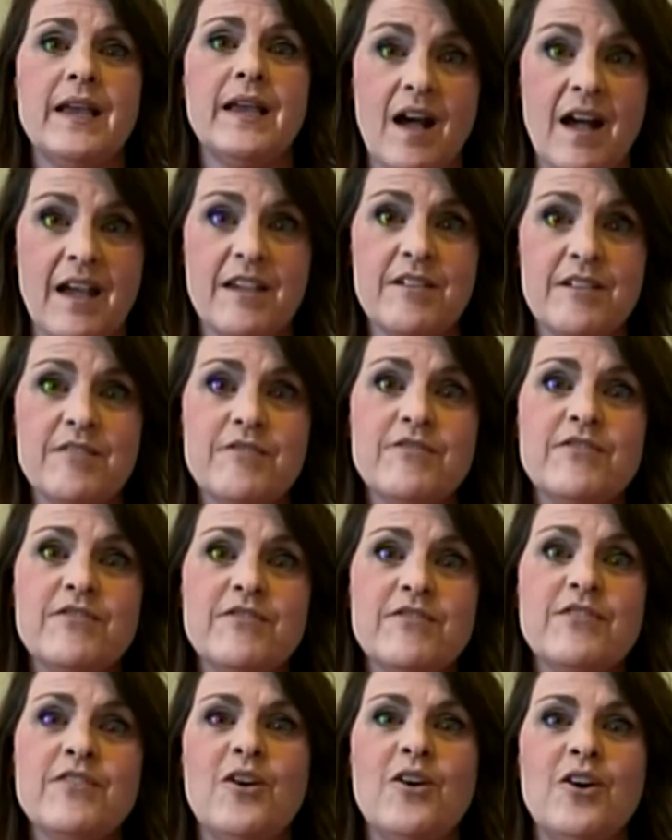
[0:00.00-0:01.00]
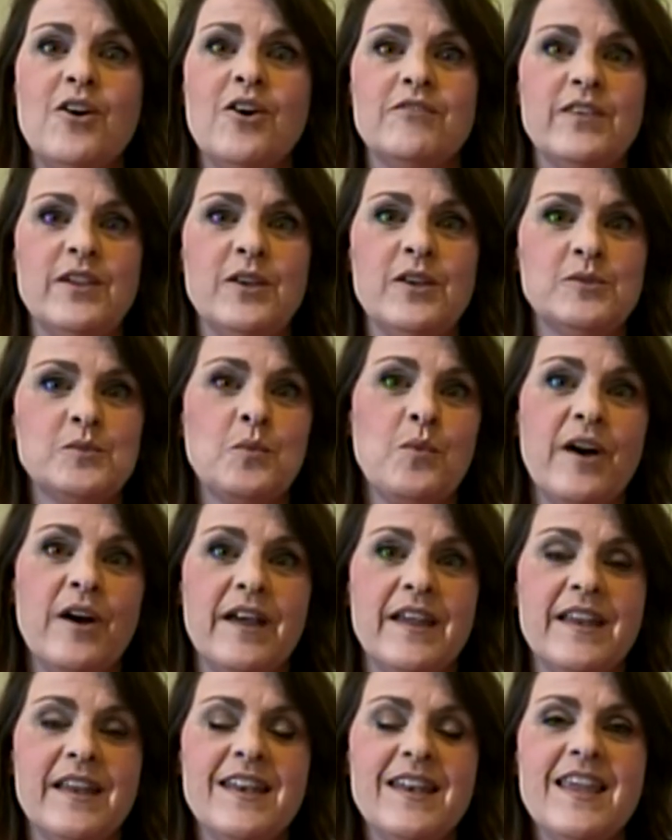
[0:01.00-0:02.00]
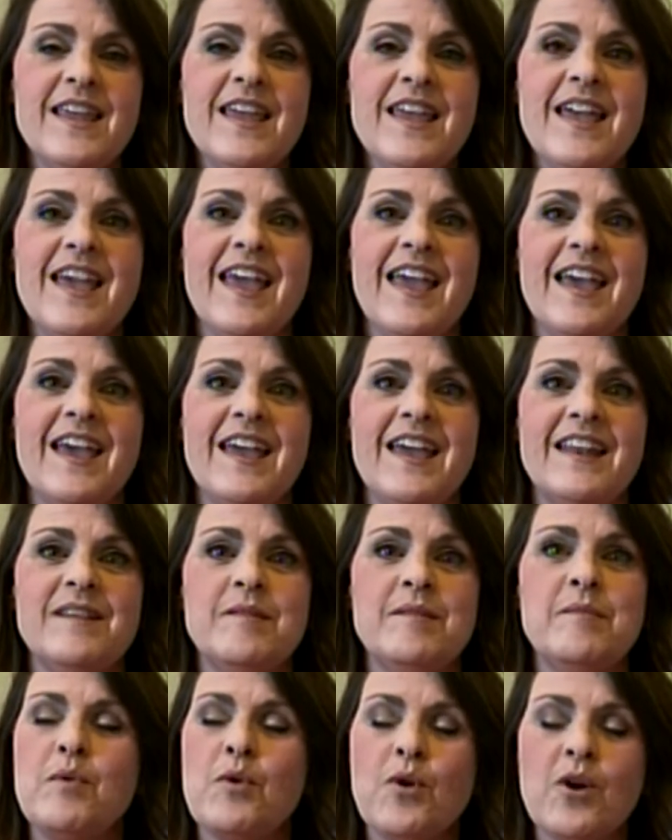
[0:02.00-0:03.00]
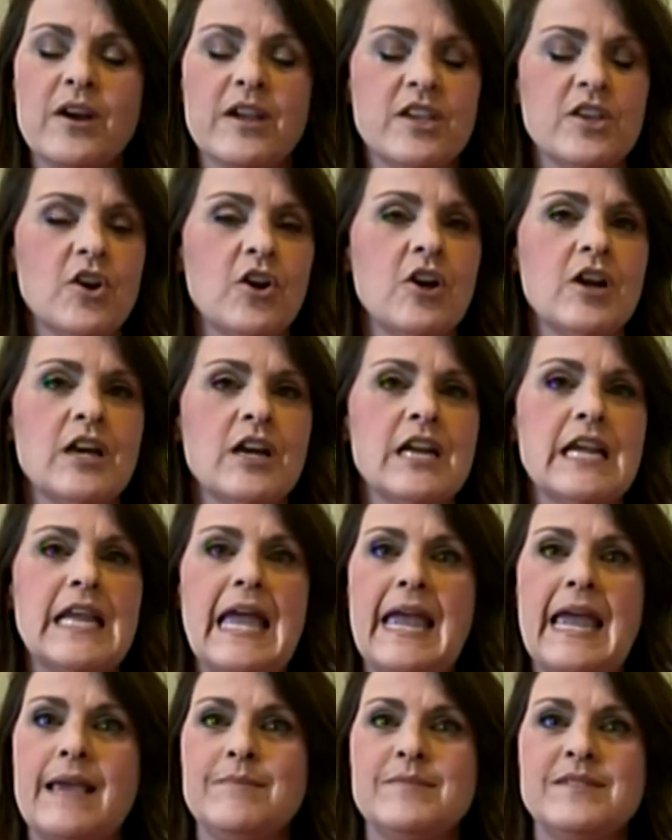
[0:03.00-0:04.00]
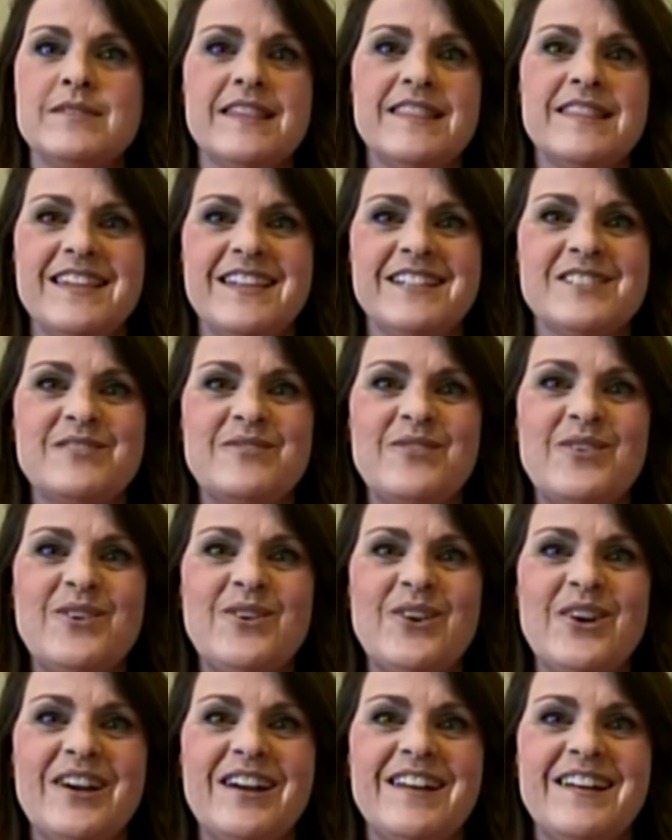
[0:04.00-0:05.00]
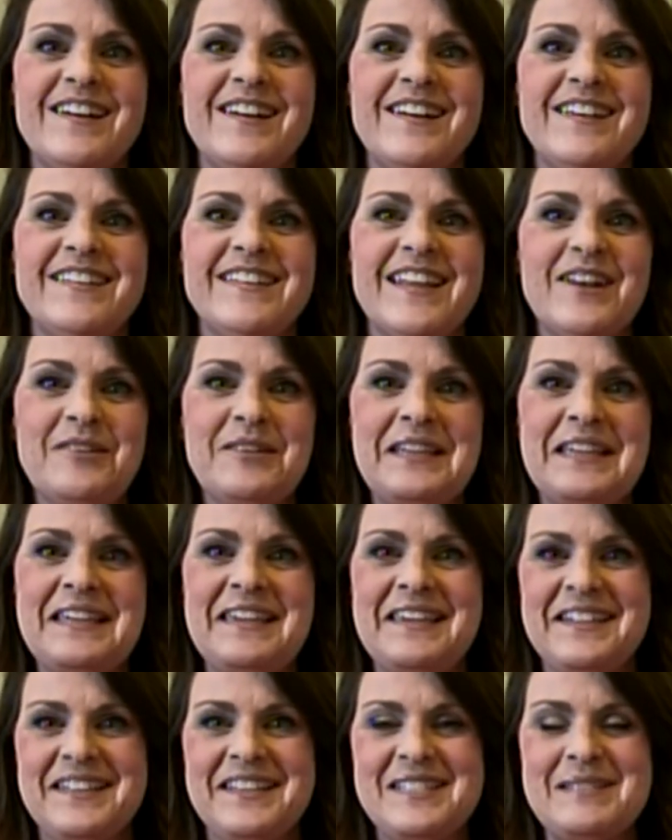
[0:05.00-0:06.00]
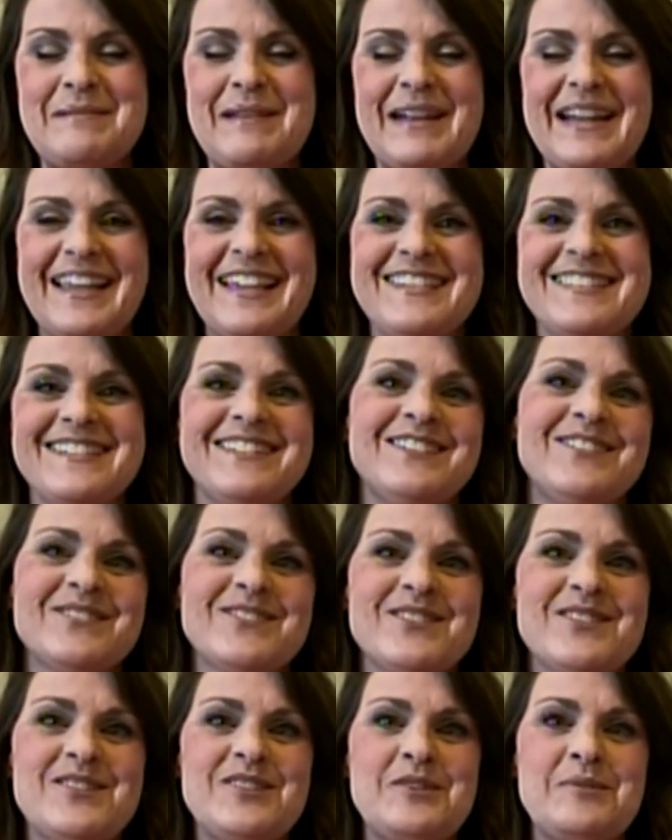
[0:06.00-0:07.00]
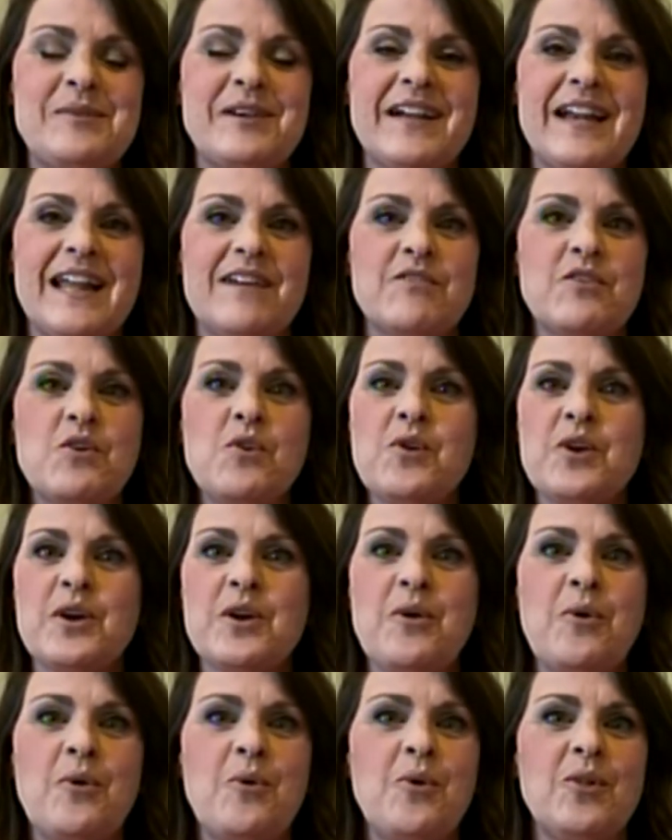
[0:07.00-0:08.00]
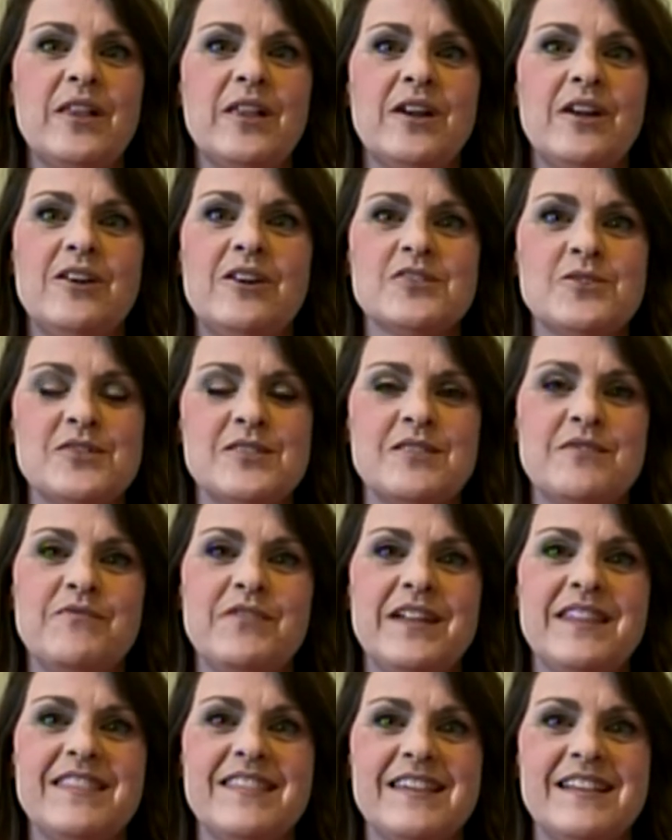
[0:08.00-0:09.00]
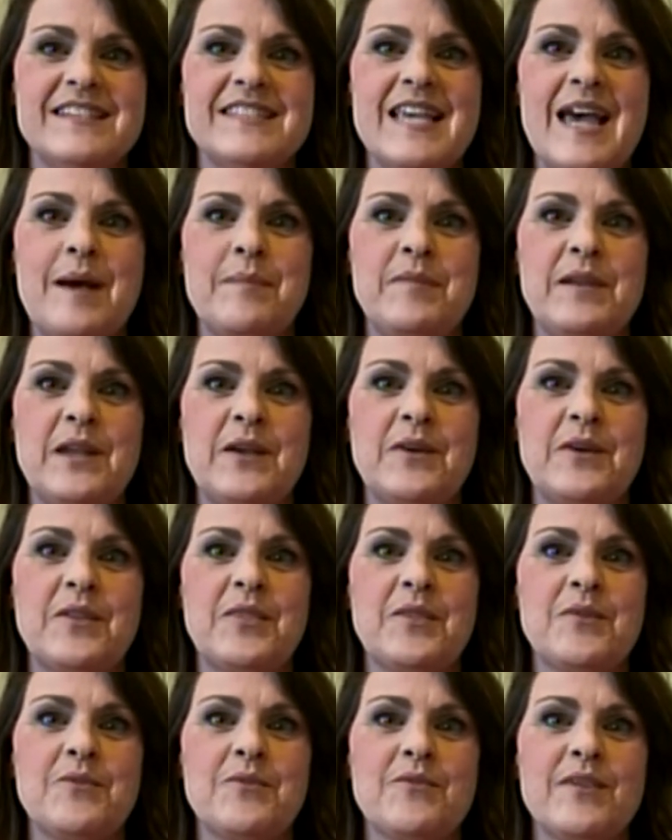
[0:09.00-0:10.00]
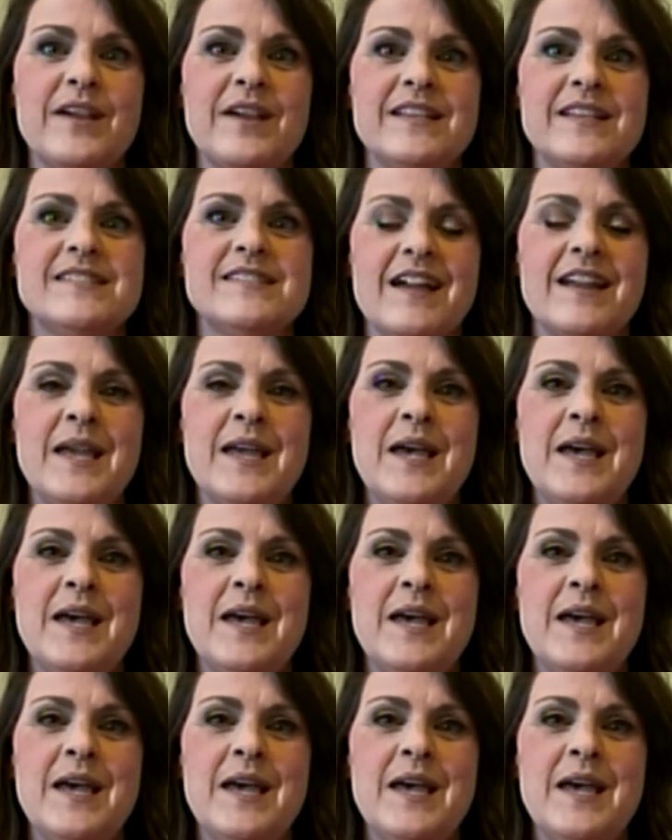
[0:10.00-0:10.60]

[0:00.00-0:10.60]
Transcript: live on field one and more yard games and things for uh, not only kids, but I guess adults too. We're going to have cornhole and all sorts of fun things happening on the red side.